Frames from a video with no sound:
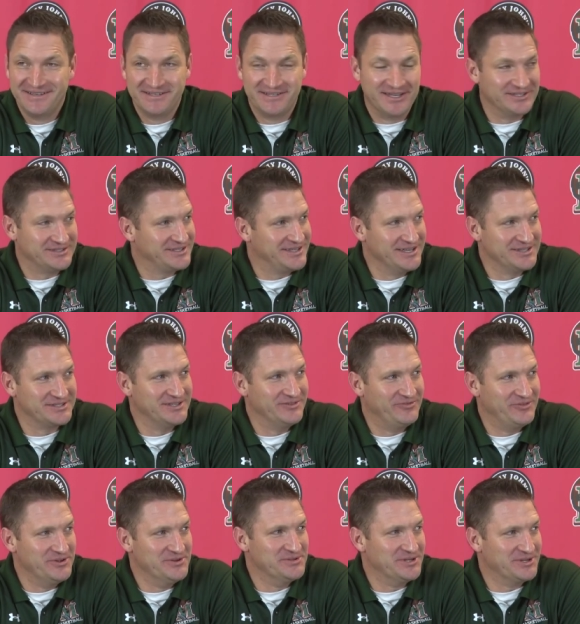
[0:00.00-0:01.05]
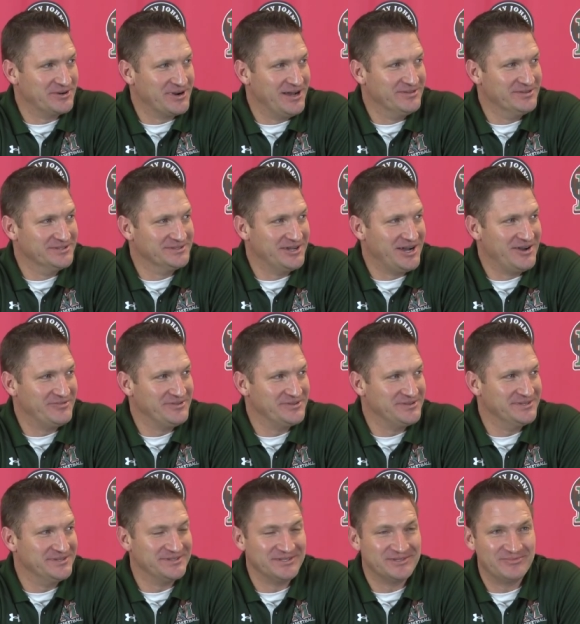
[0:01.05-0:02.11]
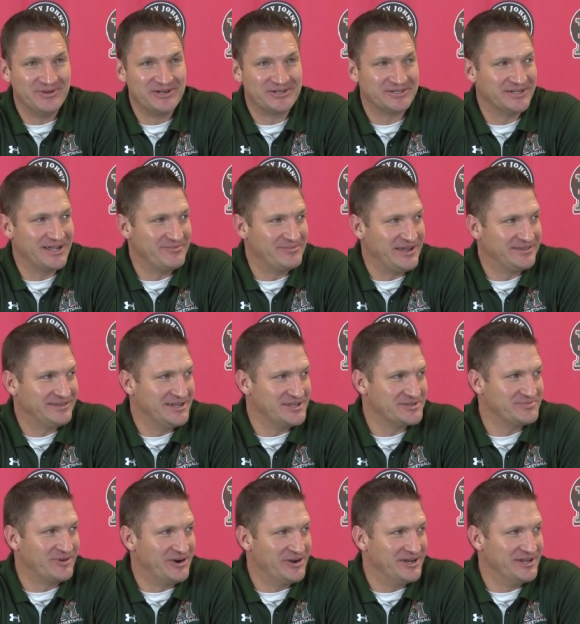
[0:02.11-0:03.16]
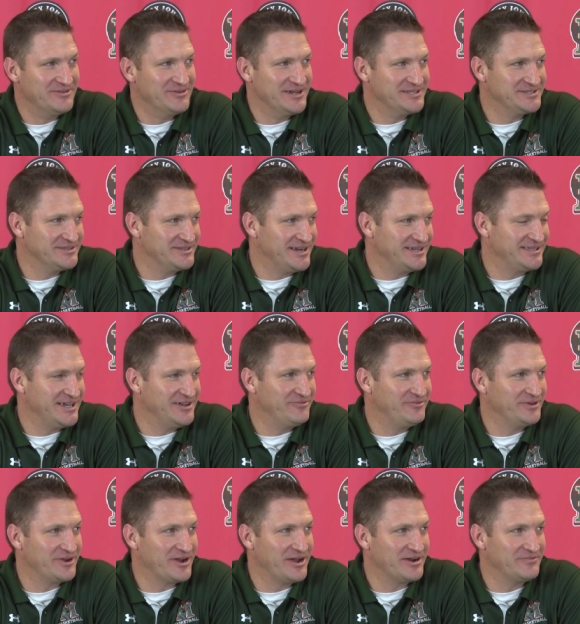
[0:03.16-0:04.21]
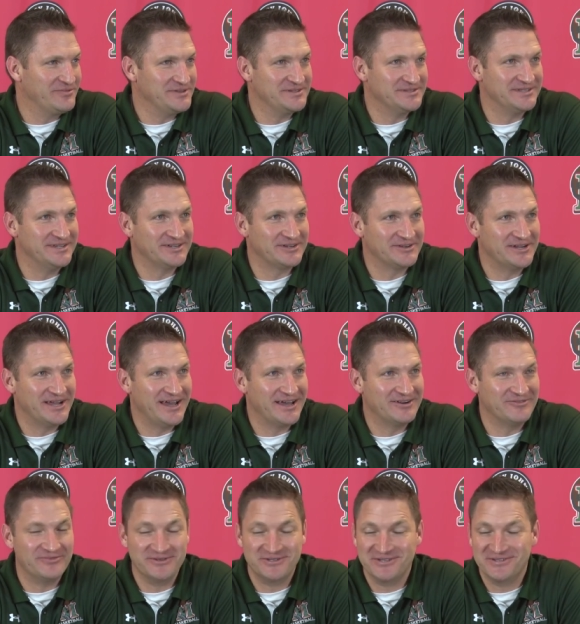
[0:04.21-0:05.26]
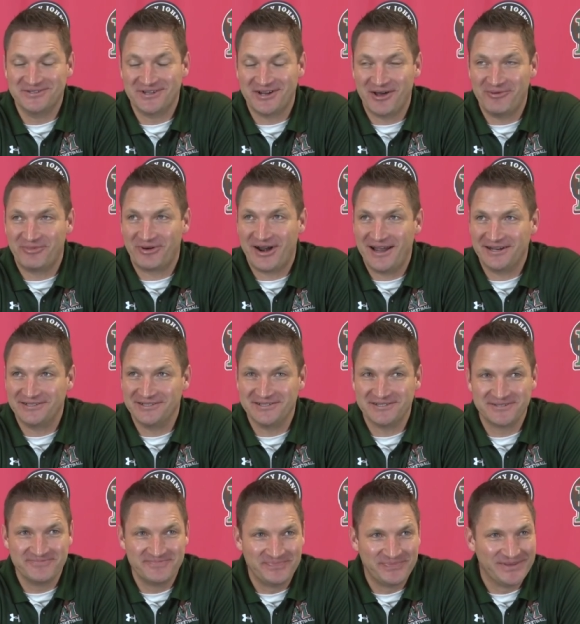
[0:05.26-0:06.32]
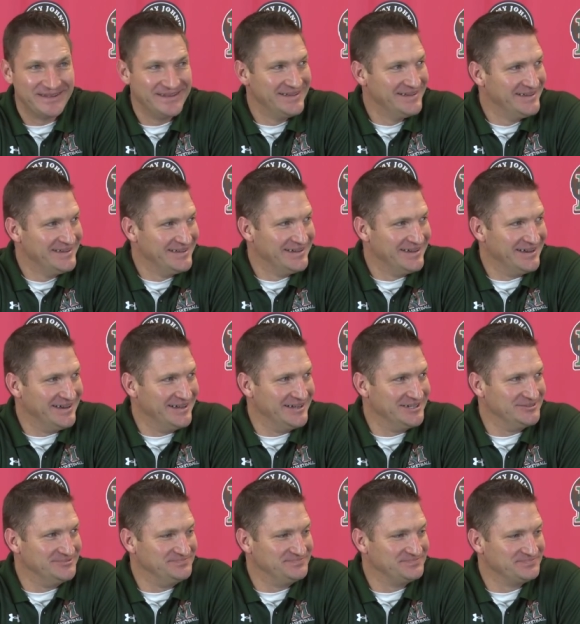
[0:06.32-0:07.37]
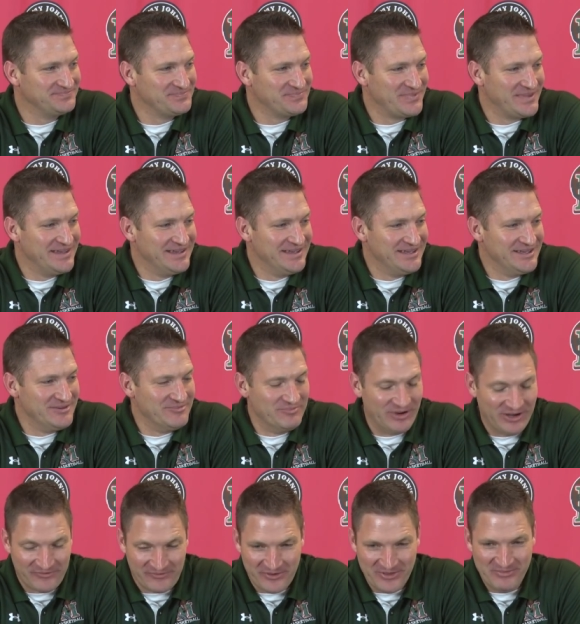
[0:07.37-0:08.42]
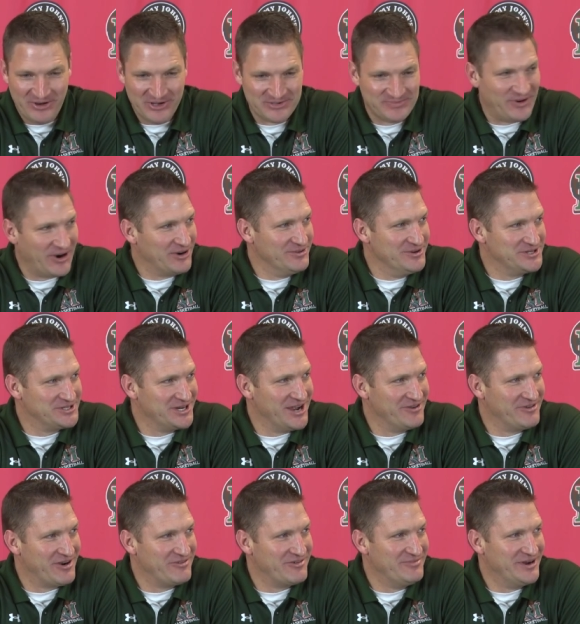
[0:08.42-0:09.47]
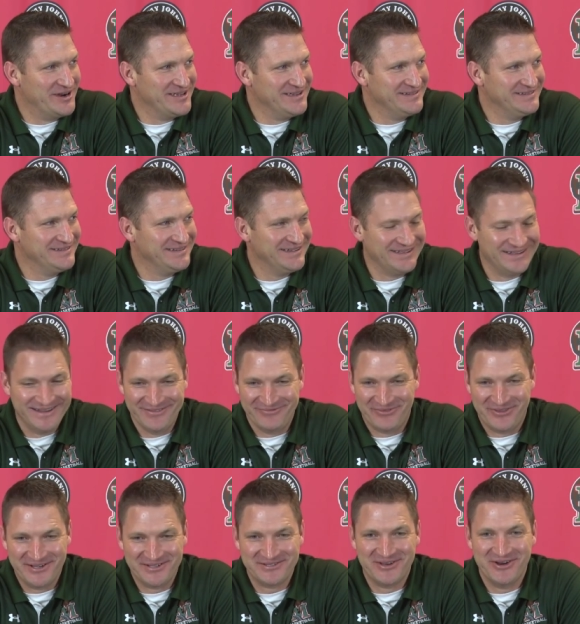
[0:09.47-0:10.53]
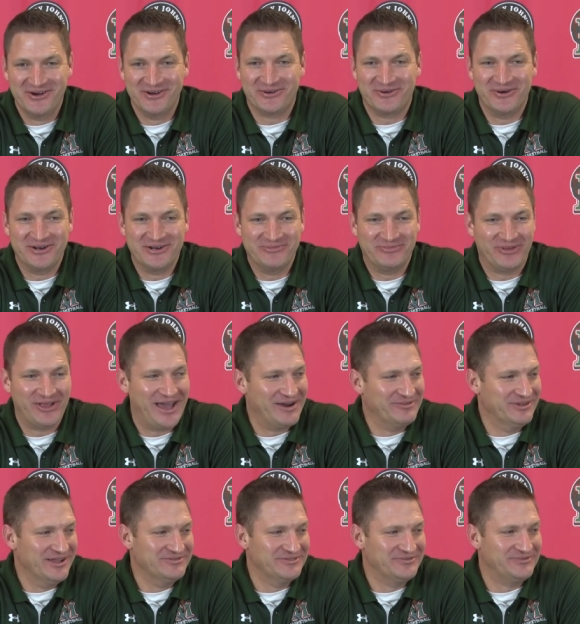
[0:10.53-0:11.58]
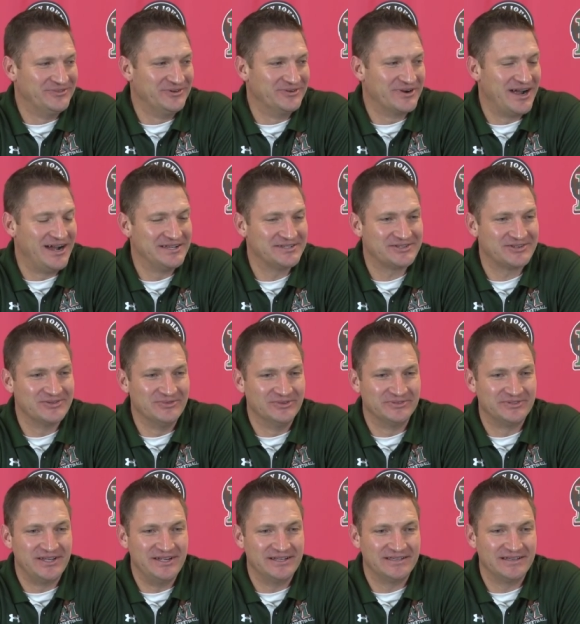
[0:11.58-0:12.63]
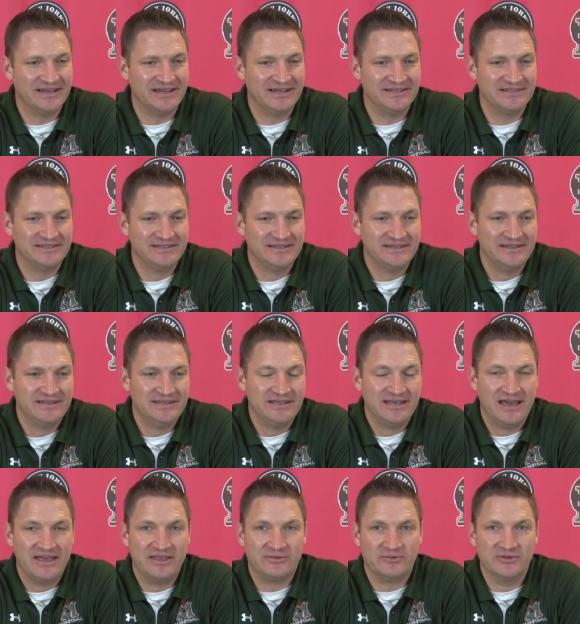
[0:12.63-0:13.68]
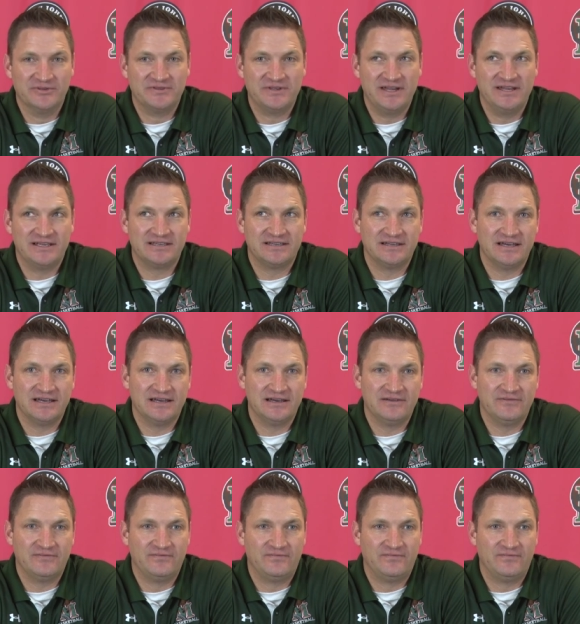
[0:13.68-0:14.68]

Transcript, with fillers: It gets confusing around those offices, especially I'm not that smart anyway, so then I can't figure out if he's sick or not, or if we should sit out practice. Um, but for the most part, we should have everybody. If things go according to plan, we'll have a full roster. We'll take, uh, I think we'll take uh,